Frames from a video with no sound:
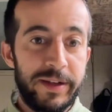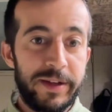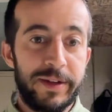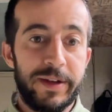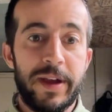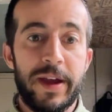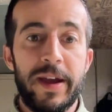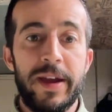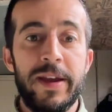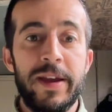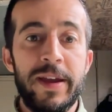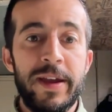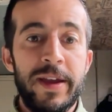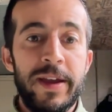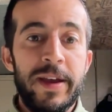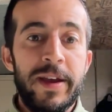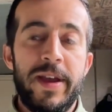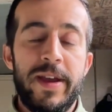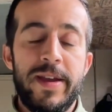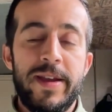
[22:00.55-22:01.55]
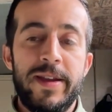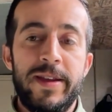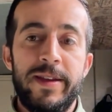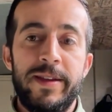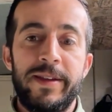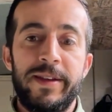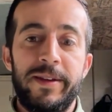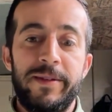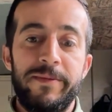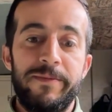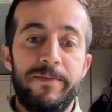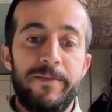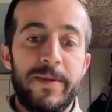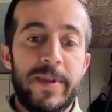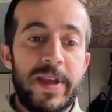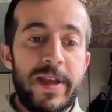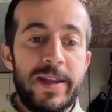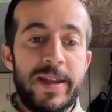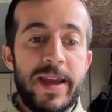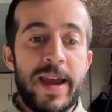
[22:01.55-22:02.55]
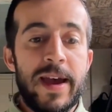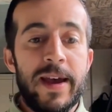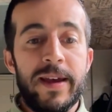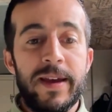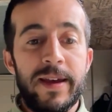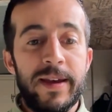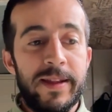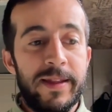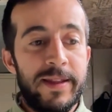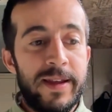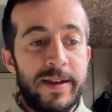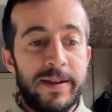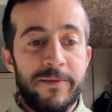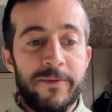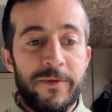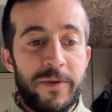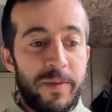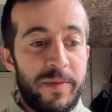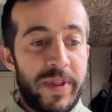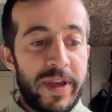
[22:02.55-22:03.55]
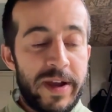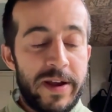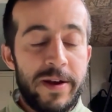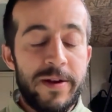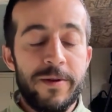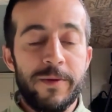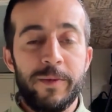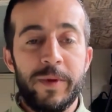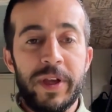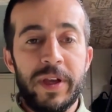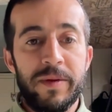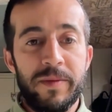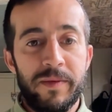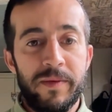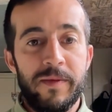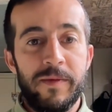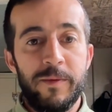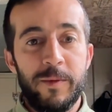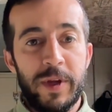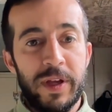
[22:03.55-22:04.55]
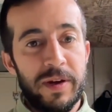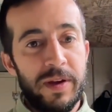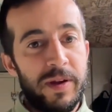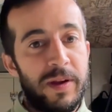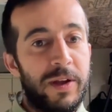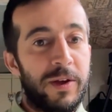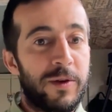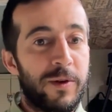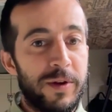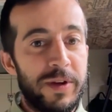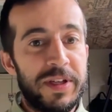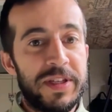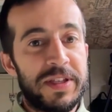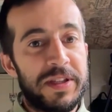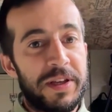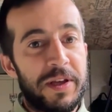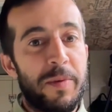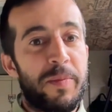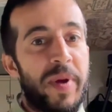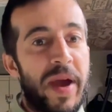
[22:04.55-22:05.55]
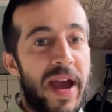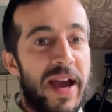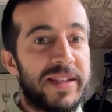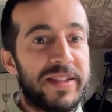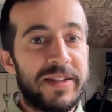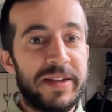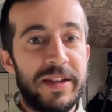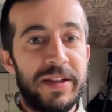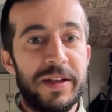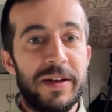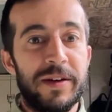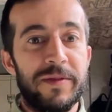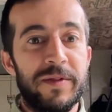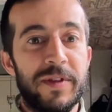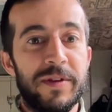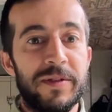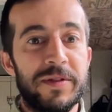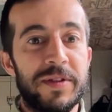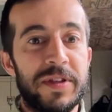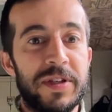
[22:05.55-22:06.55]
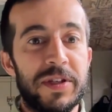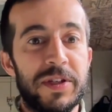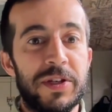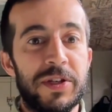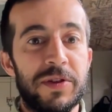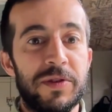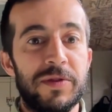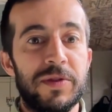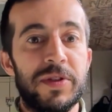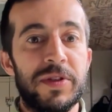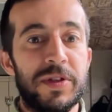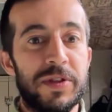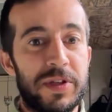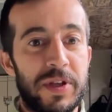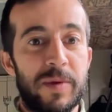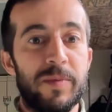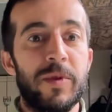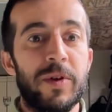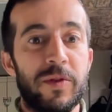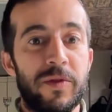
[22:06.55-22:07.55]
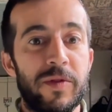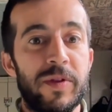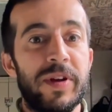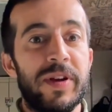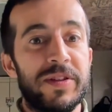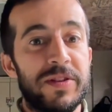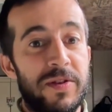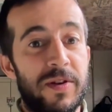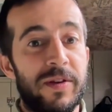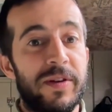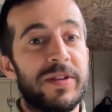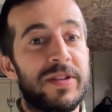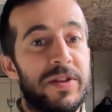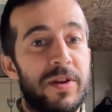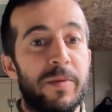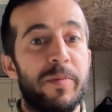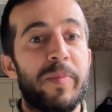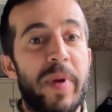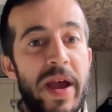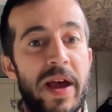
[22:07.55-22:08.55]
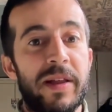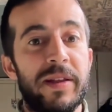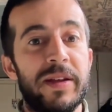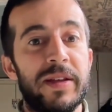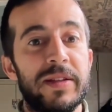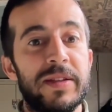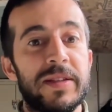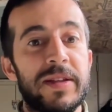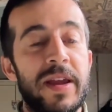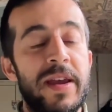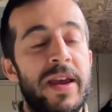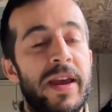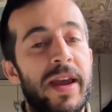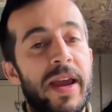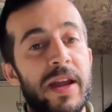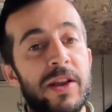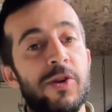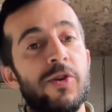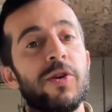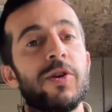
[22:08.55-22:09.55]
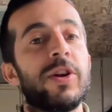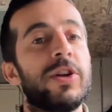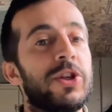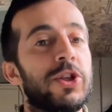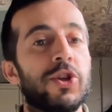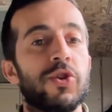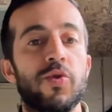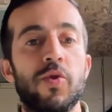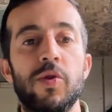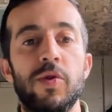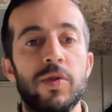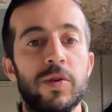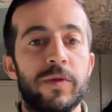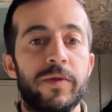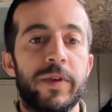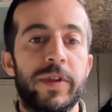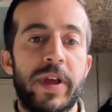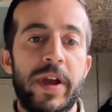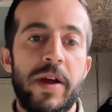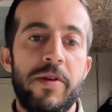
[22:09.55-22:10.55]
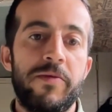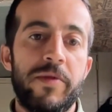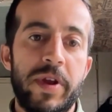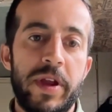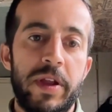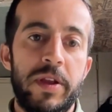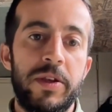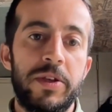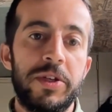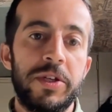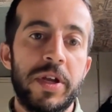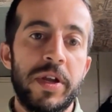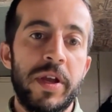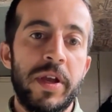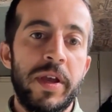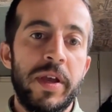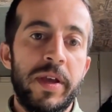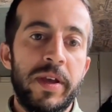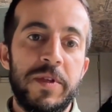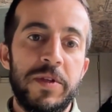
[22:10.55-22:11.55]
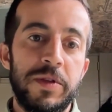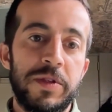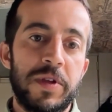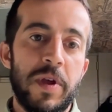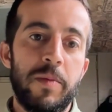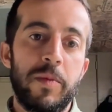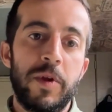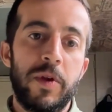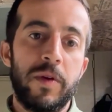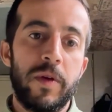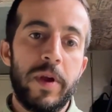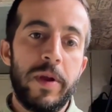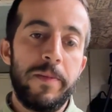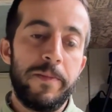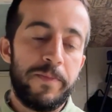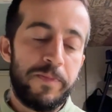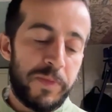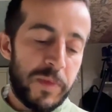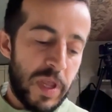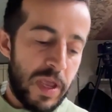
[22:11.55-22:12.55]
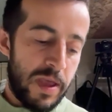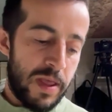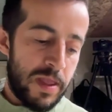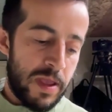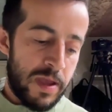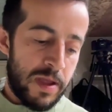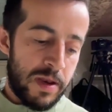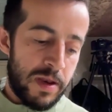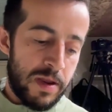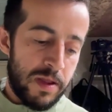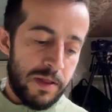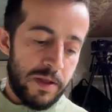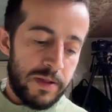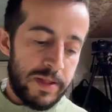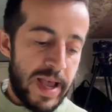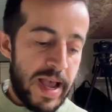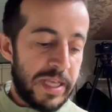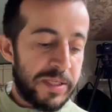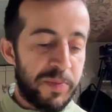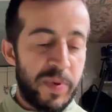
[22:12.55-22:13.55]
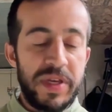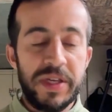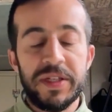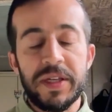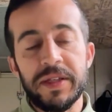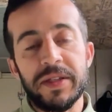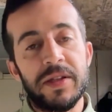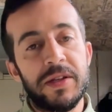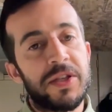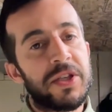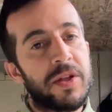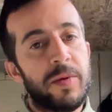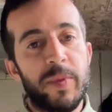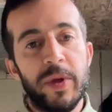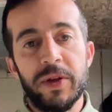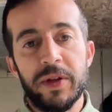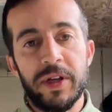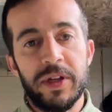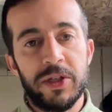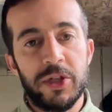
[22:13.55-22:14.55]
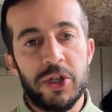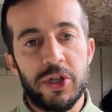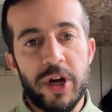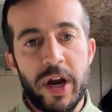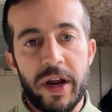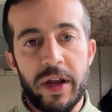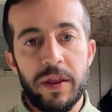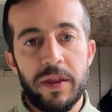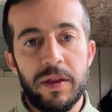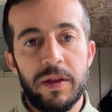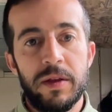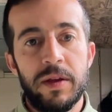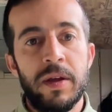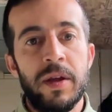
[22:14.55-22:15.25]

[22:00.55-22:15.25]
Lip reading: Okay. And and yeah, and then from there we can increase the capacity of those tissues to some degree, as long as they're balanced and your control over that range to some degree. And then the last piece is the stability and strength.